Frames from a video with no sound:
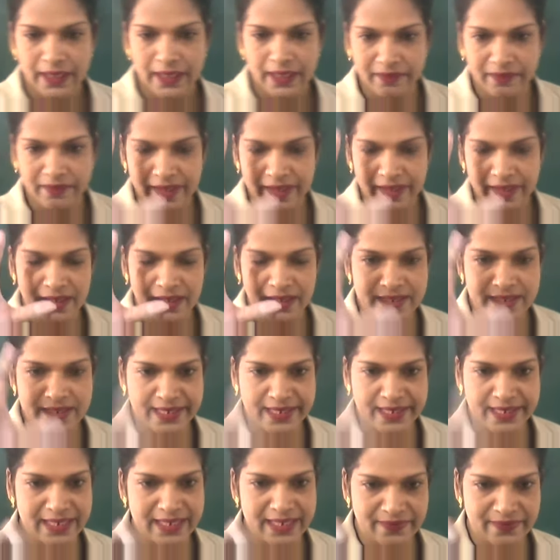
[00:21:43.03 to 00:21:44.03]
If there are
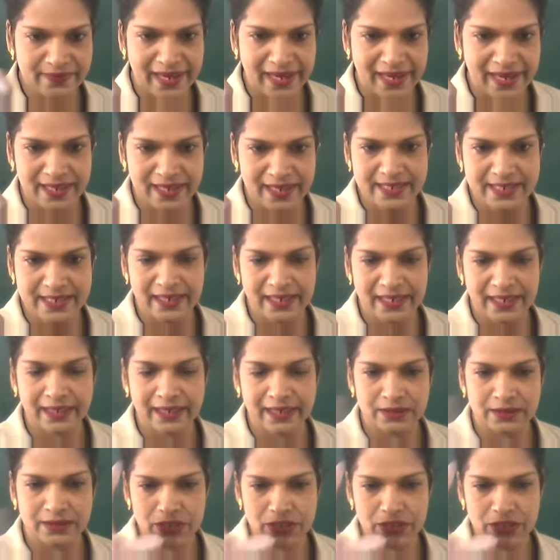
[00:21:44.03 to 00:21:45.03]
6 valence
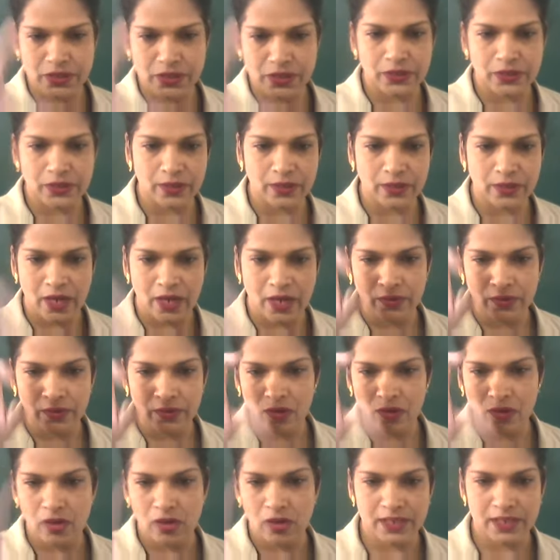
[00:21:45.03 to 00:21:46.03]
electrons, you have to count
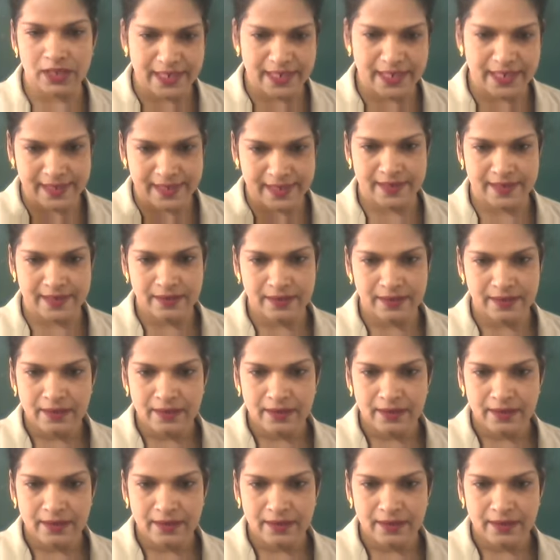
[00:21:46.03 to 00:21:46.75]
all the 6.